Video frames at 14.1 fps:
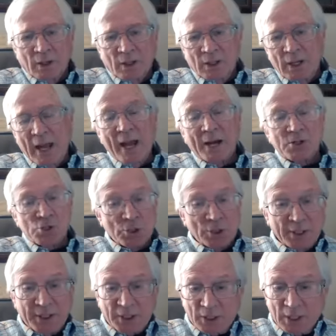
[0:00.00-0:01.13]

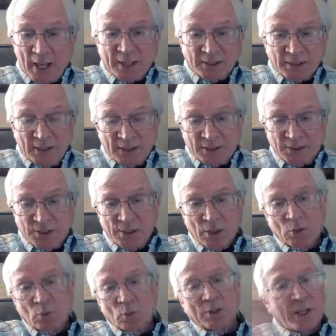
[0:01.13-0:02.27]
actually collecting it,
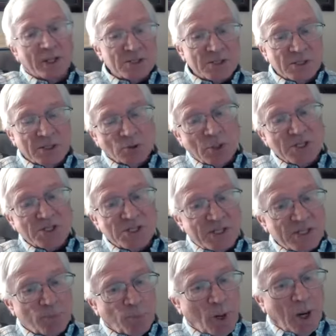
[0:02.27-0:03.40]
well, that's the
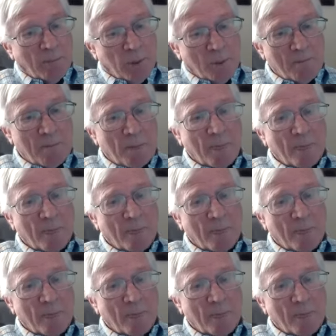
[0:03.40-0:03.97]
trustee's problem.